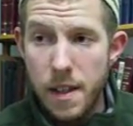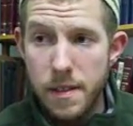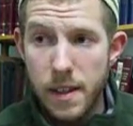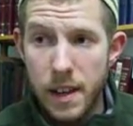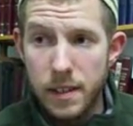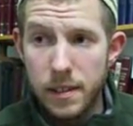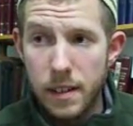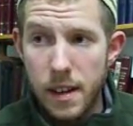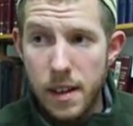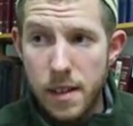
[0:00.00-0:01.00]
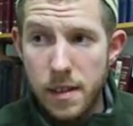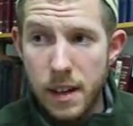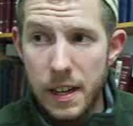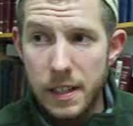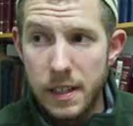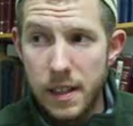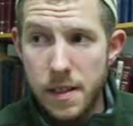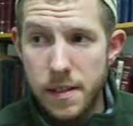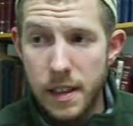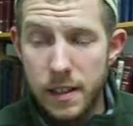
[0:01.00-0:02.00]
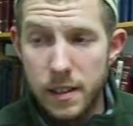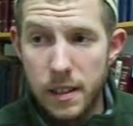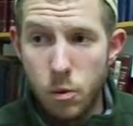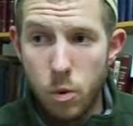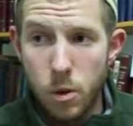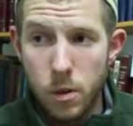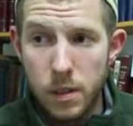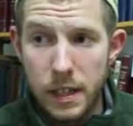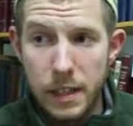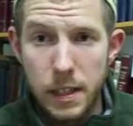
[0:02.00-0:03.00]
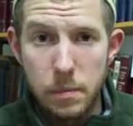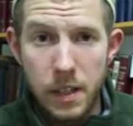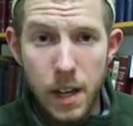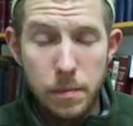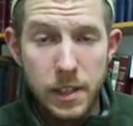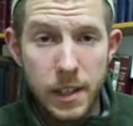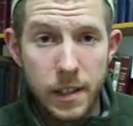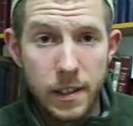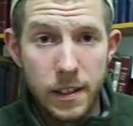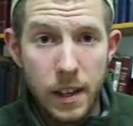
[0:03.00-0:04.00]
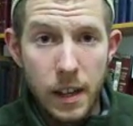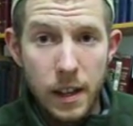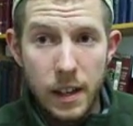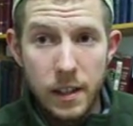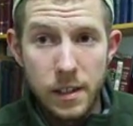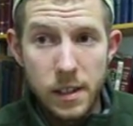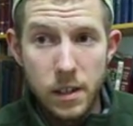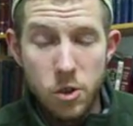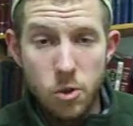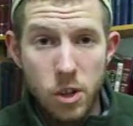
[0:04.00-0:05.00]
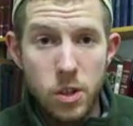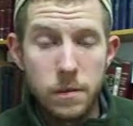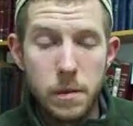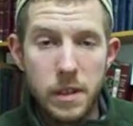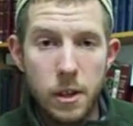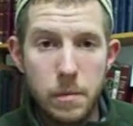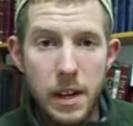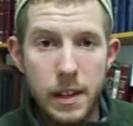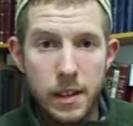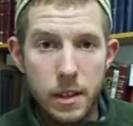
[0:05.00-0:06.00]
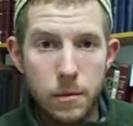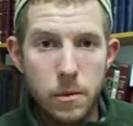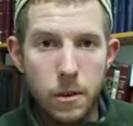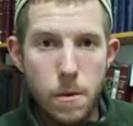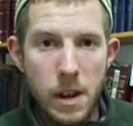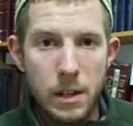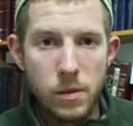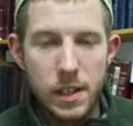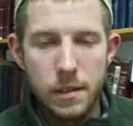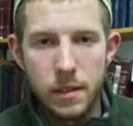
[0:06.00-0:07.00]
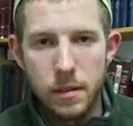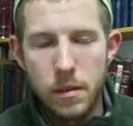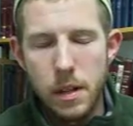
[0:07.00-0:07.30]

that the idea that the world needed to be updated in its instruction from the Almighty, and therefore the Quran was given,